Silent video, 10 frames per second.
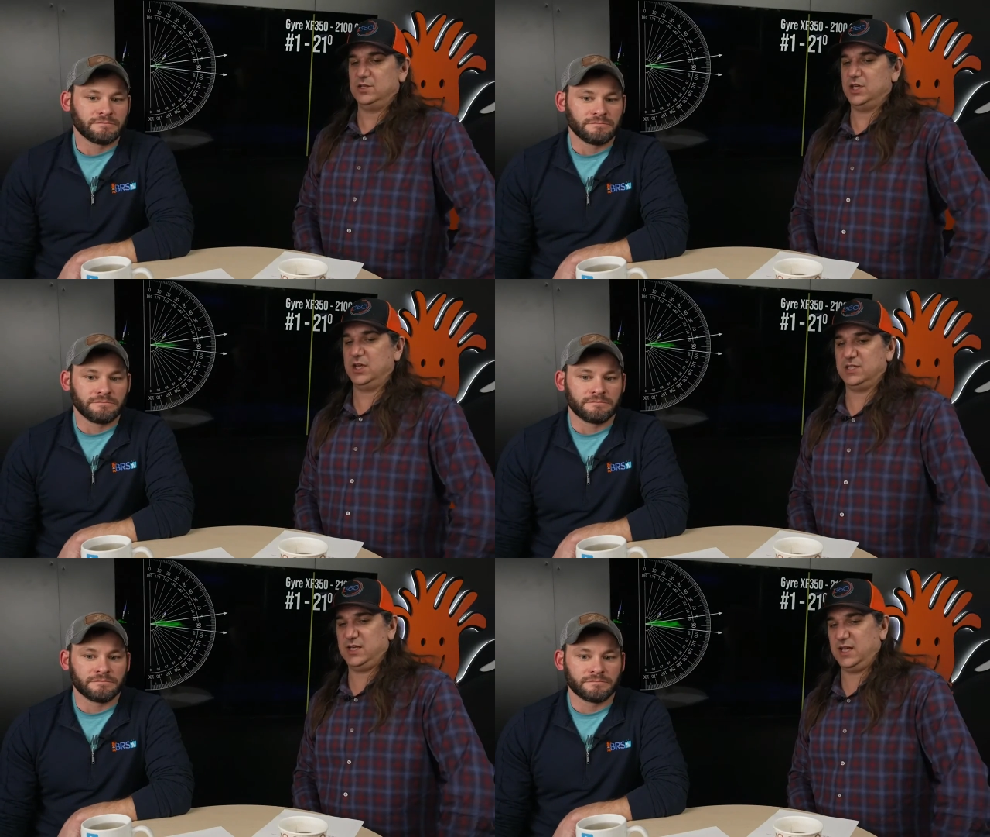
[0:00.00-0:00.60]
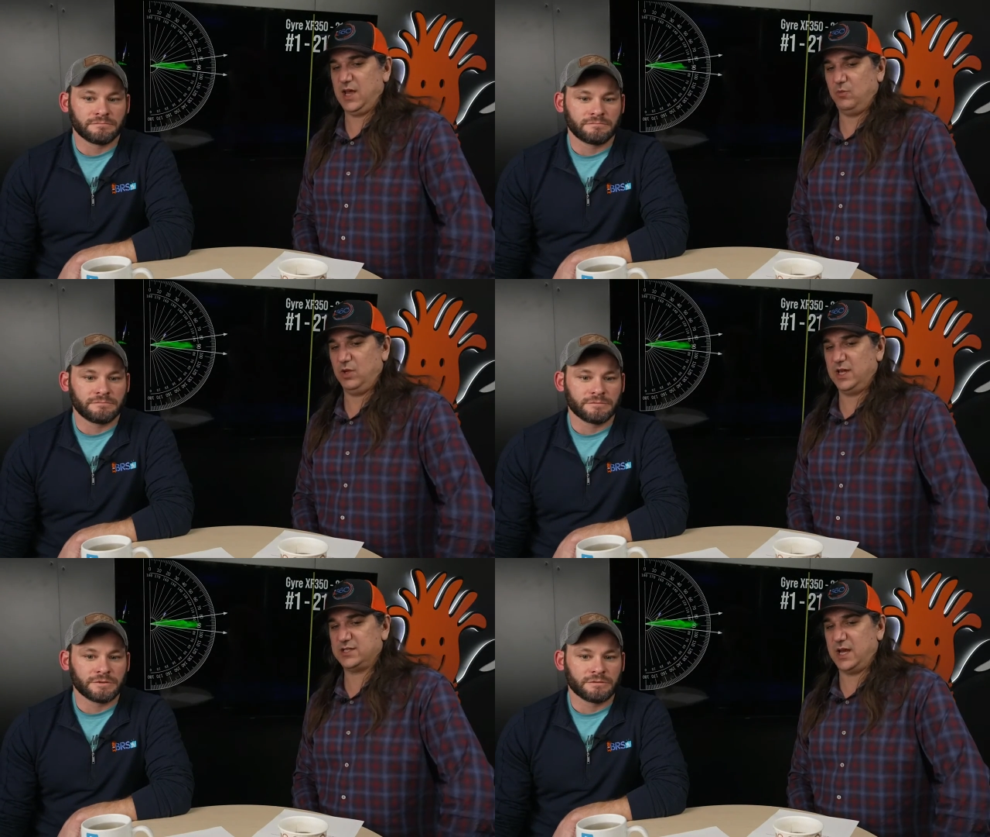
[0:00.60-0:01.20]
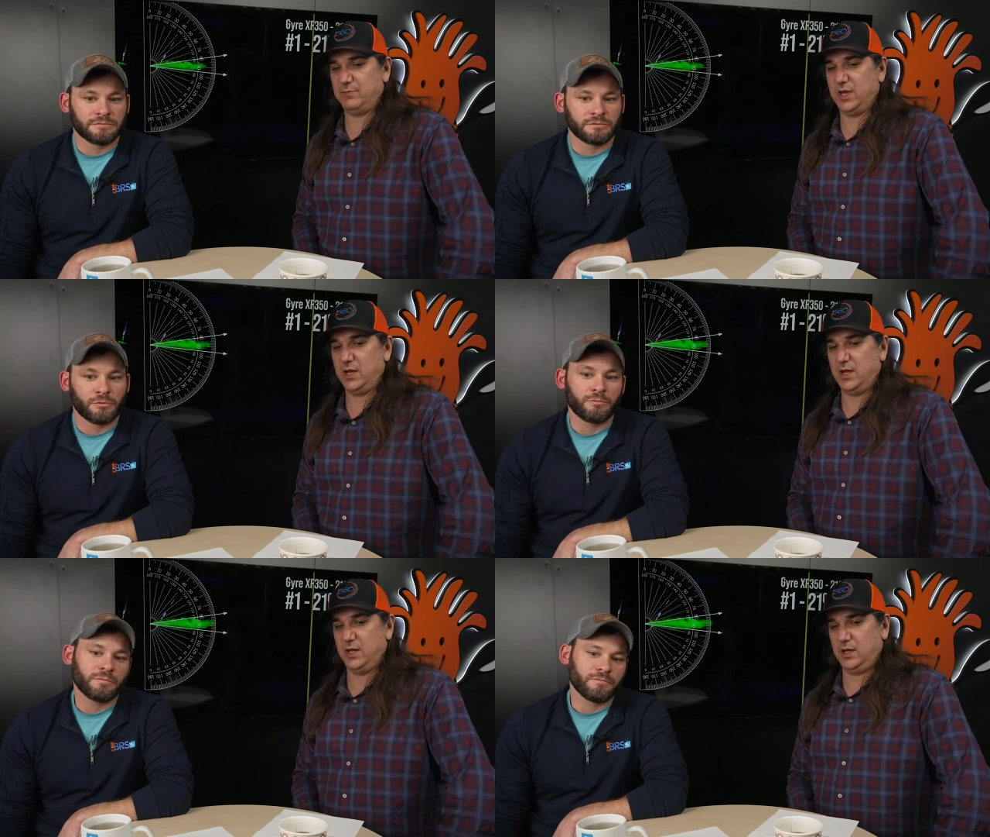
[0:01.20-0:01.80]
Speaker 1: So you can see it again, one last time.
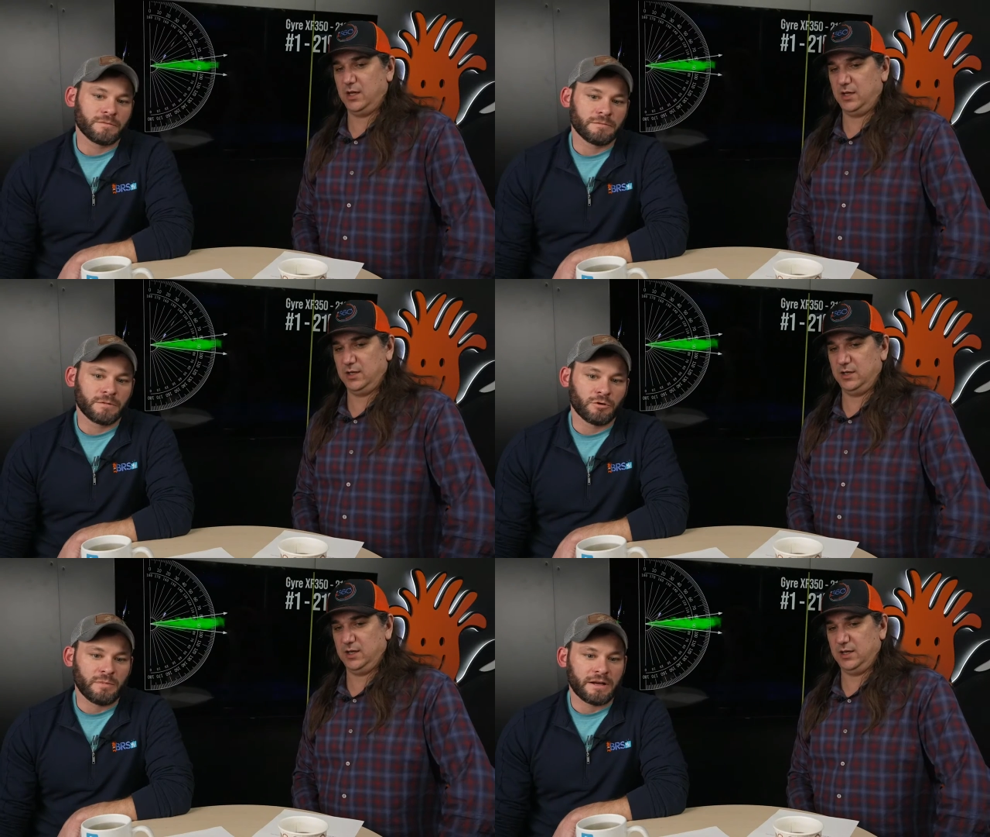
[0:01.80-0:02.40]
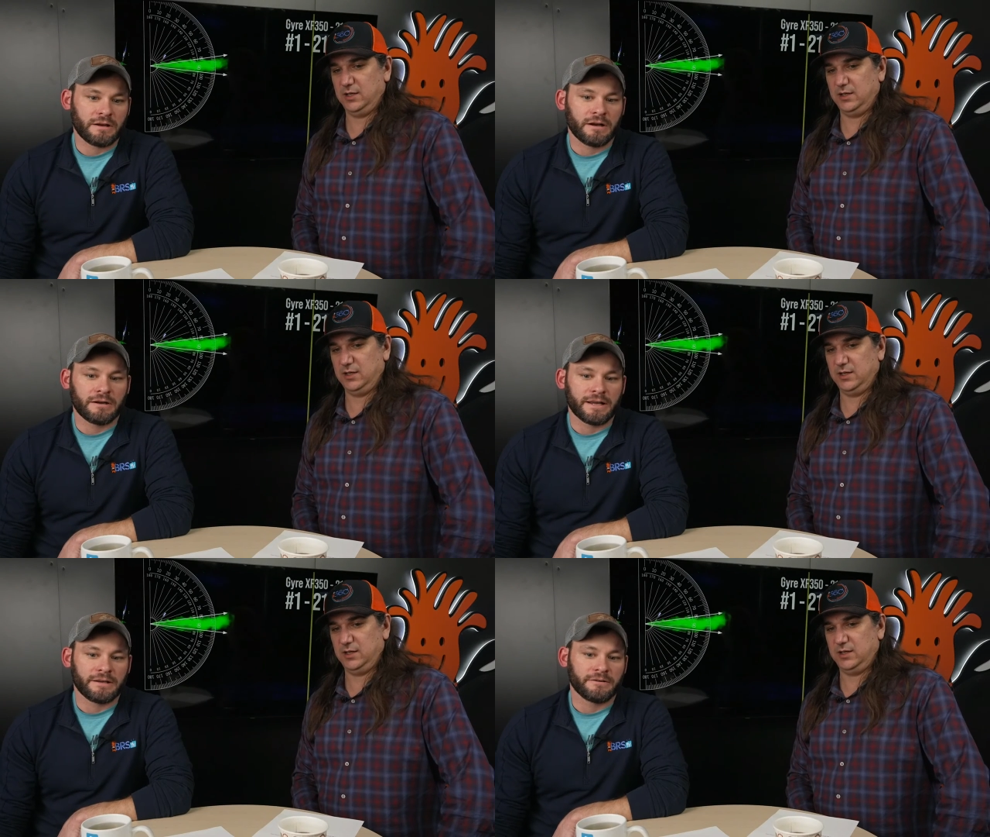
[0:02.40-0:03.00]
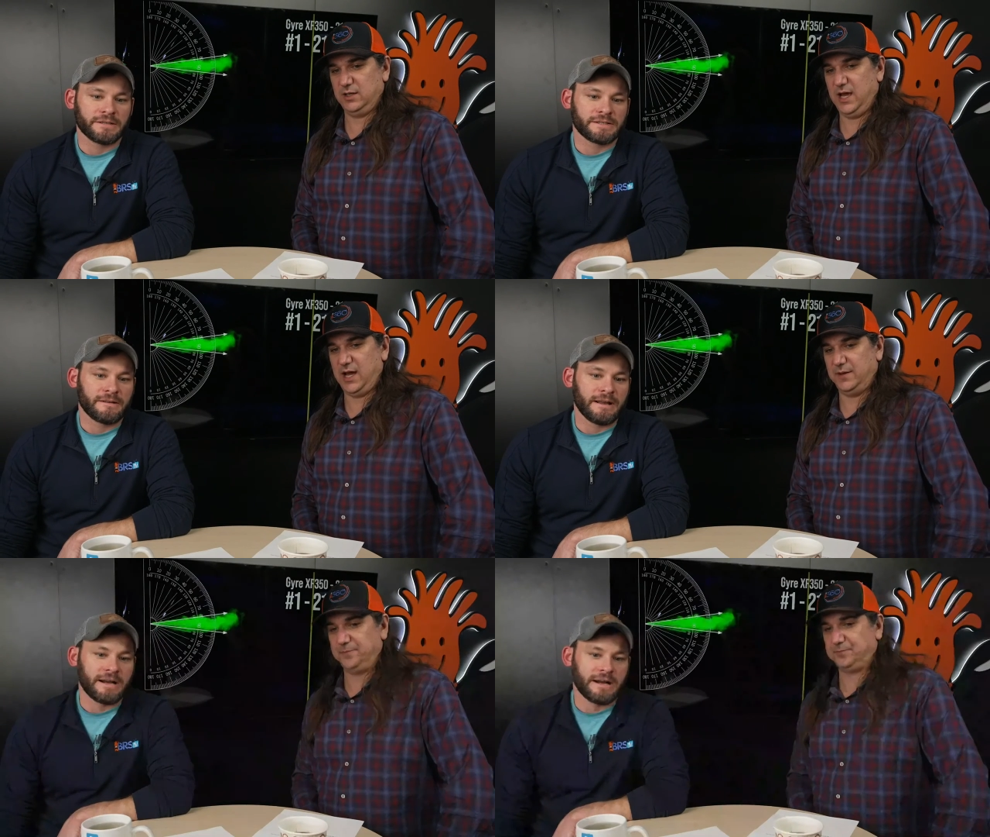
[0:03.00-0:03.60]
Nope. Go back.
Speaker 2: Oh yeah, here it is. Yeah.
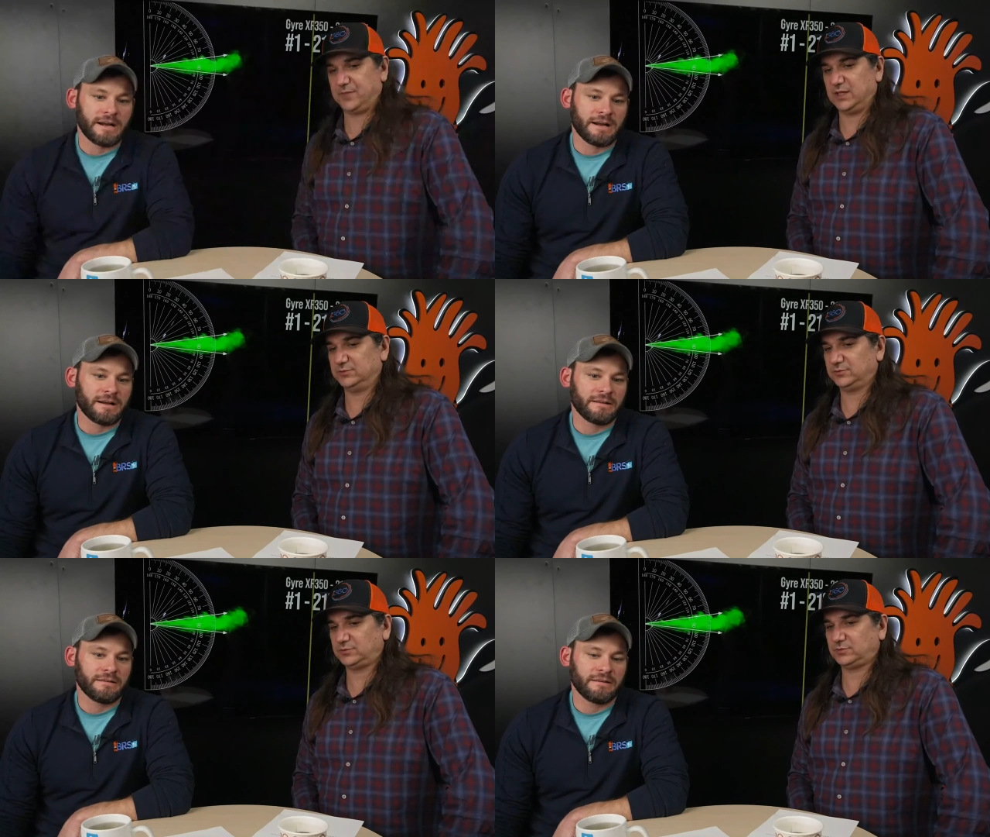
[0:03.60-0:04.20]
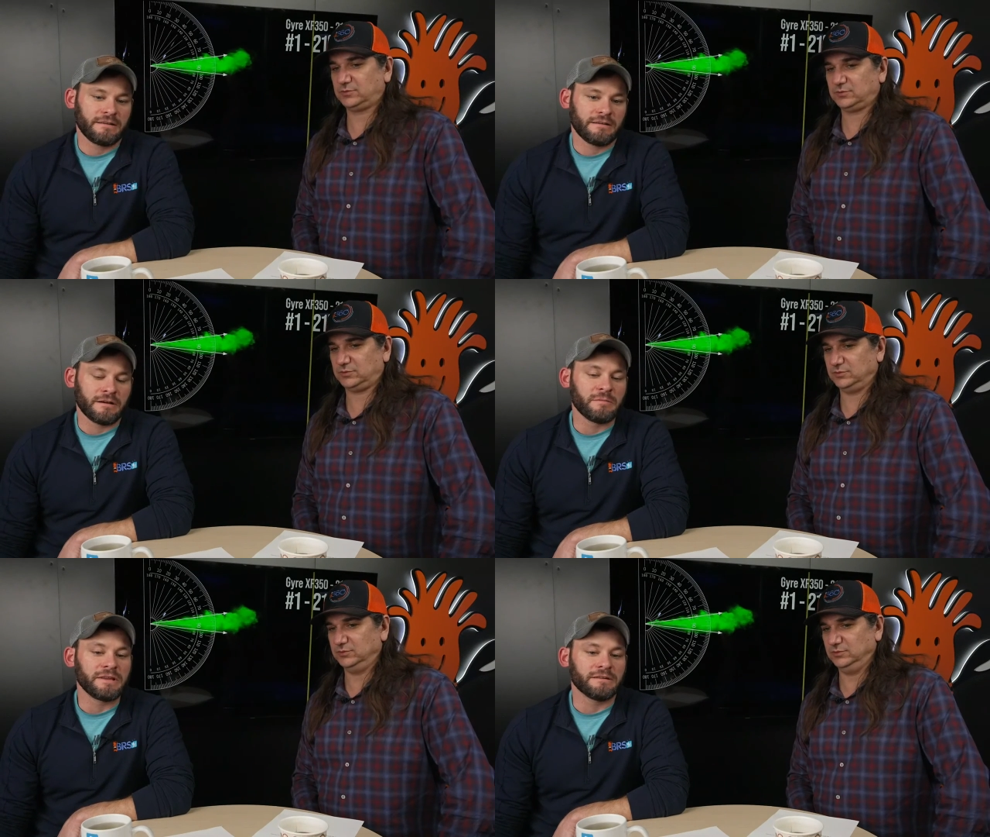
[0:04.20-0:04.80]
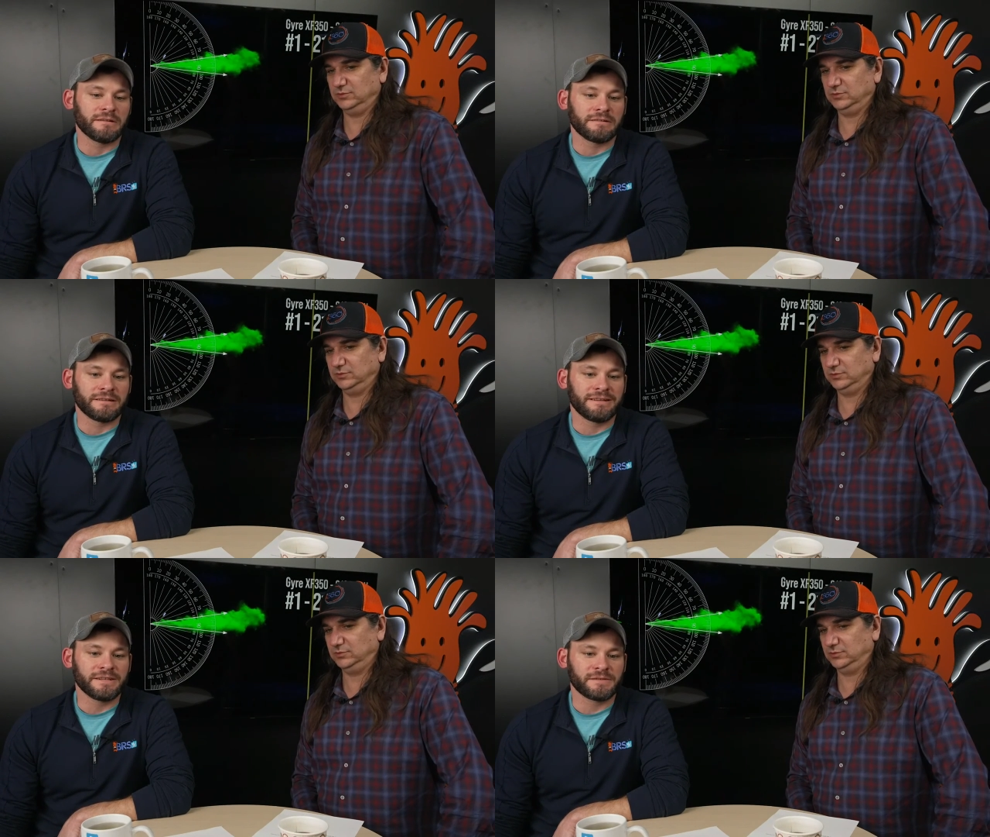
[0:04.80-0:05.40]
Uh, I mean,
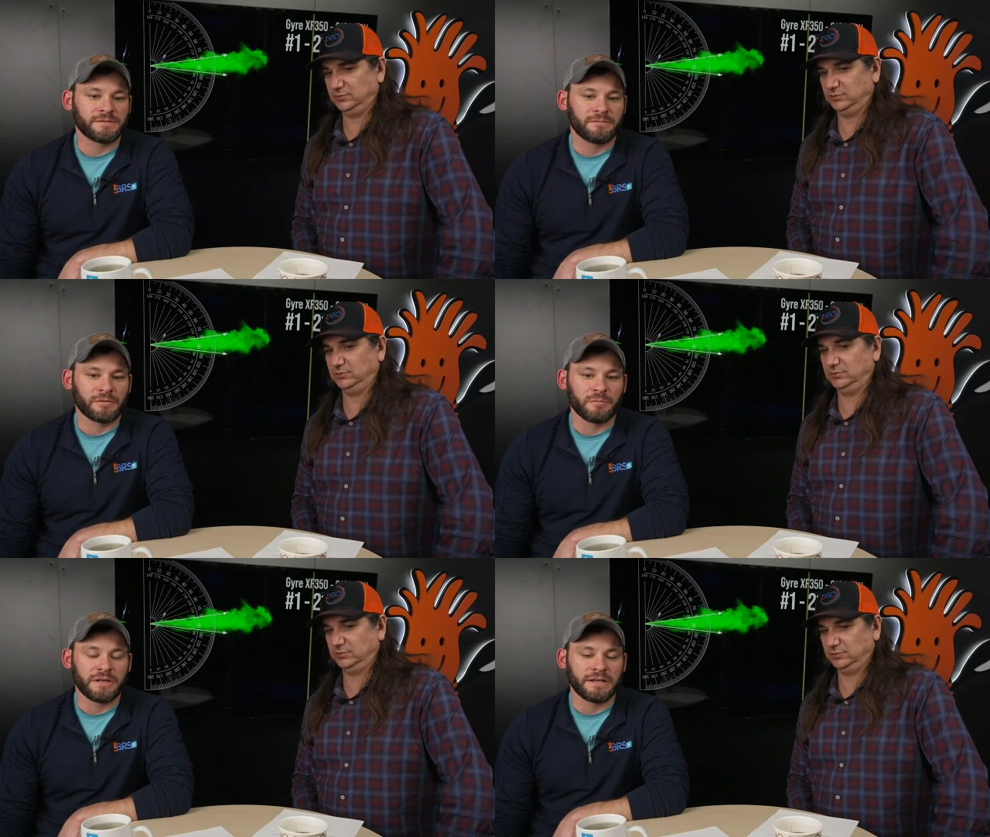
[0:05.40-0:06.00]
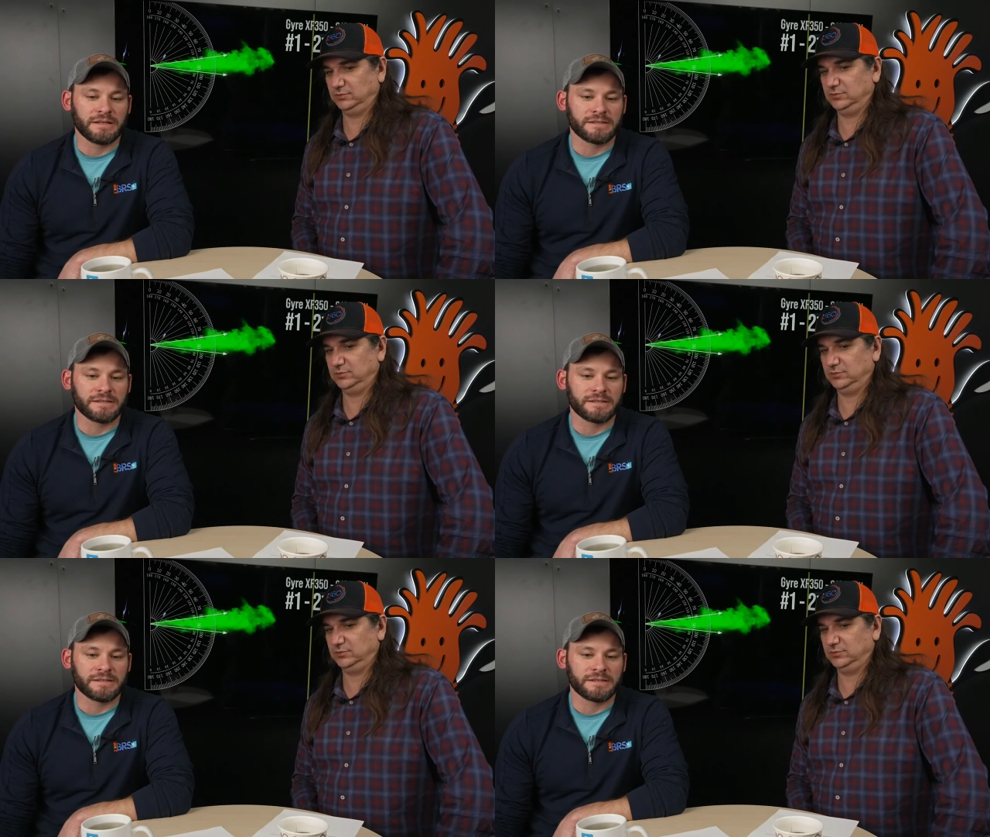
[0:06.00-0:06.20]
this for me